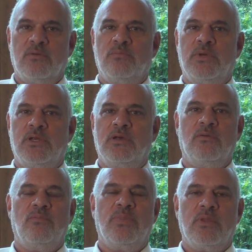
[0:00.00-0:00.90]

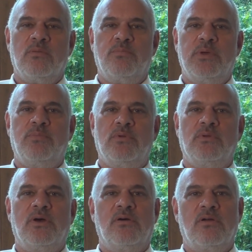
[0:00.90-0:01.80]
meaning
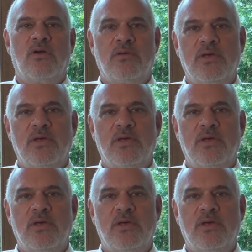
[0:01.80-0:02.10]
people